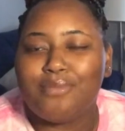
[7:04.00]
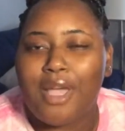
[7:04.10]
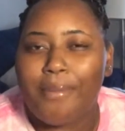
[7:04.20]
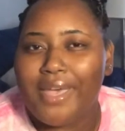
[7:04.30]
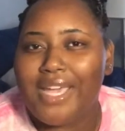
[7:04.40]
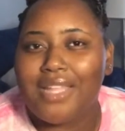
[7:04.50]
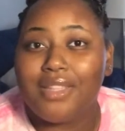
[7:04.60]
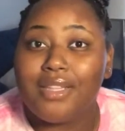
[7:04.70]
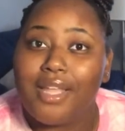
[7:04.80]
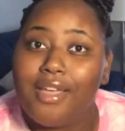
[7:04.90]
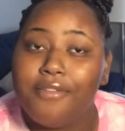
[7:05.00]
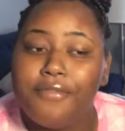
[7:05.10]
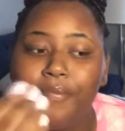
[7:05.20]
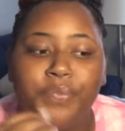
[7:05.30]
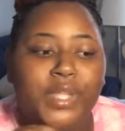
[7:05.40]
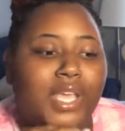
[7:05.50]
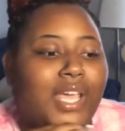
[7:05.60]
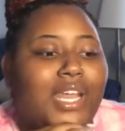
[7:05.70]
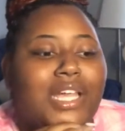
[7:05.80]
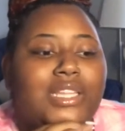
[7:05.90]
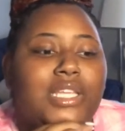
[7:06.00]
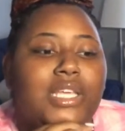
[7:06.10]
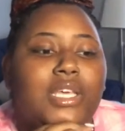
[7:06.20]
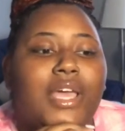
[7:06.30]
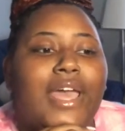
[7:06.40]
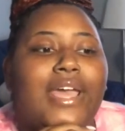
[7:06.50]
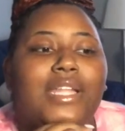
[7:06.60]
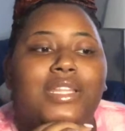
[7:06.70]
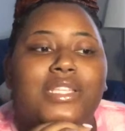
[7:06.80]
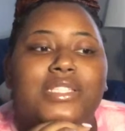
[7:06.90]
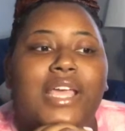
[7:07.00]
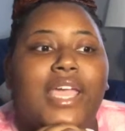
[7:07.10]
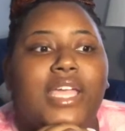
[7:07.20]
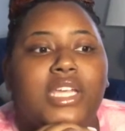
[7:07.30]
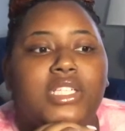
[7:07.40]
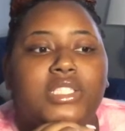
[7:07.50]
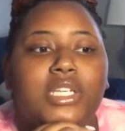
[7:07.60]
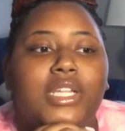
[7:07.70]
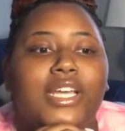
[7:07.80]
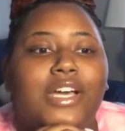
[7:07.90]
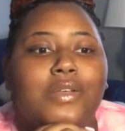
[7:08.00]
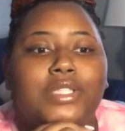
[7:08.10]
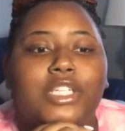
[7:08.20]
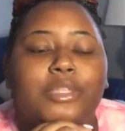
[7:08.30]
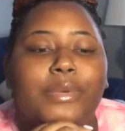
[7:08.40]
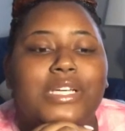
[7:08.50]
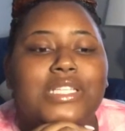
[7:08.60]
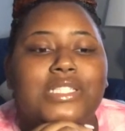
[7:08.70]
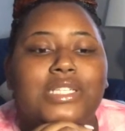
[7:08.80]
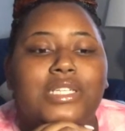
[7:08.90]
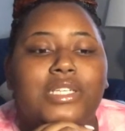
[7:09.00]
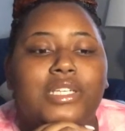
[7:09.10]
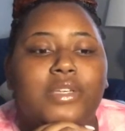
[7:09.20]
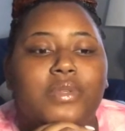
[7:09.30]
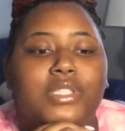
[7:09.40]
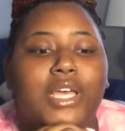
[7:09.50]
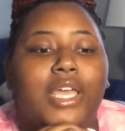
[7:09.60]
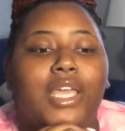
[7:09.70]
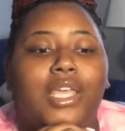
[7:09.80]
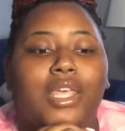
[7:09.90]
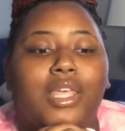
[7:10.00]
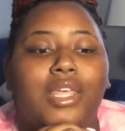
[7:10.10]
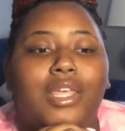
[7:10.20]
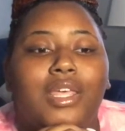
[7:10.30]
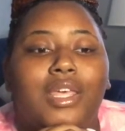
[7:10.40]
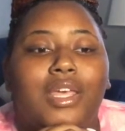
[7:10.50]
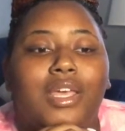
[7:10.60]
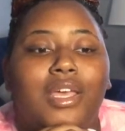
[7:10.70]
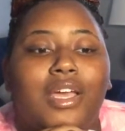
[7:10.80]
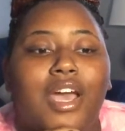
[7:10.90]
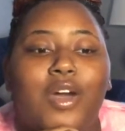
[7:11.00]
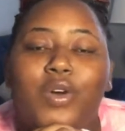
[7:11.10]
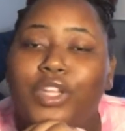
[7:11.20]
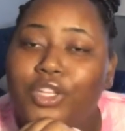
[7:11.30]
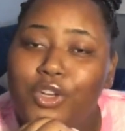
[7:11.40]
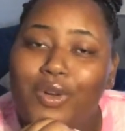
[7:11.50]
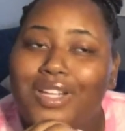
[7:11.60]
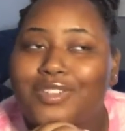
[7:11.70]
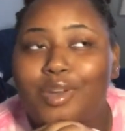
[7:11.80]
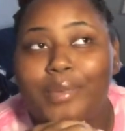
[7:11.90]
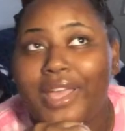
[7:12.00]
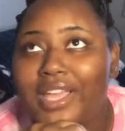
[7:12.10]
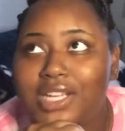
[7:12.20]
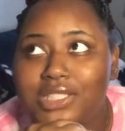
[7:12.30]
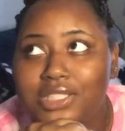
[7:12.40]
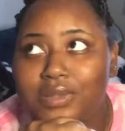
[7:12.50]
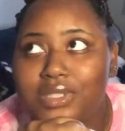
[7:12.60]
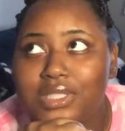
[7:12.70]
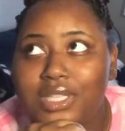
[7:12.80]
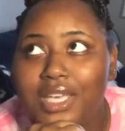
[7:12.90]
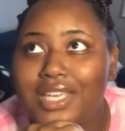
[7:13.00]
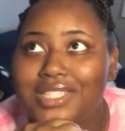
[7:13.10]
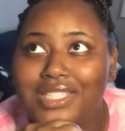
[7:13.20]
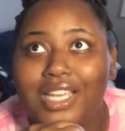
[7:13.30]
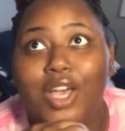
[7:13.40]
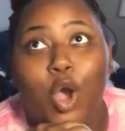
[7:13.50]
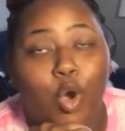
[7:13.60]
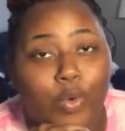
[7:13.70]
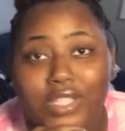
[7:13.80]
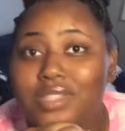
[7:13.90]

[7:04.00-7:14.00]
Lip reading: path in life. And I think at this age, like I was talking to my cousin and he was like, how old are you? And I told him my age, and he said, oh,